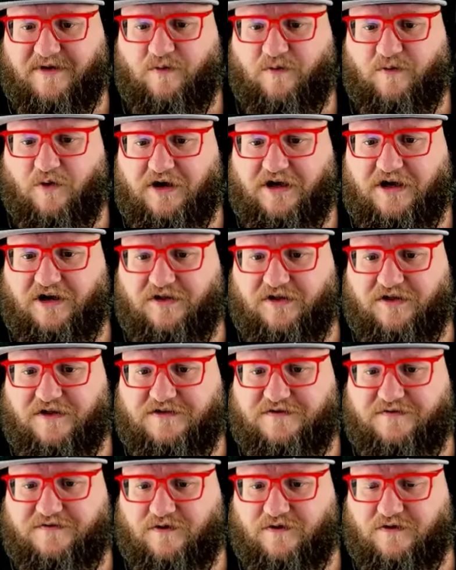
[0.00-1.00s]
they've been working on
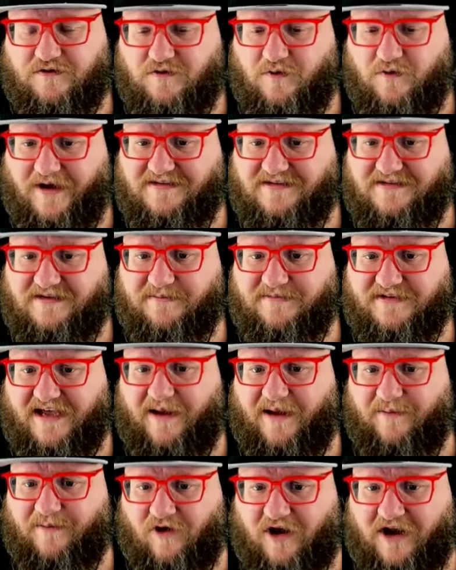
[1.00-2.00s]
this for quite some
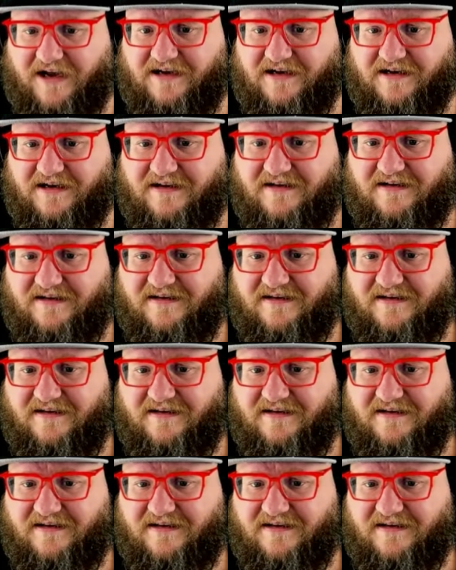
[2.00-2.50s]
time, right?